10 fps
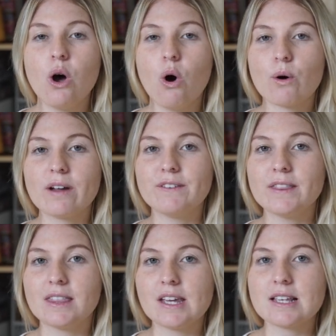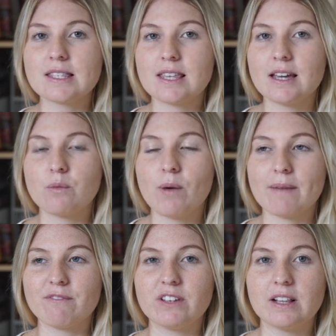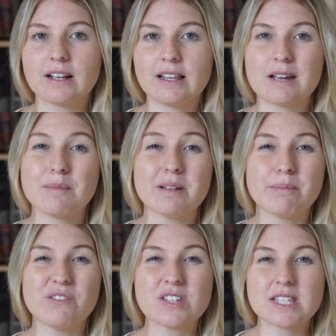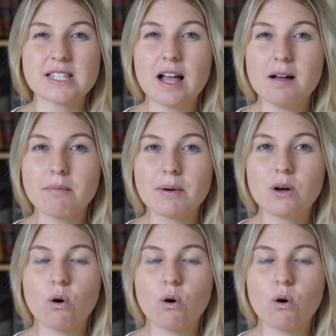or even things that when I'm feeling like I'm in a bit of a slump,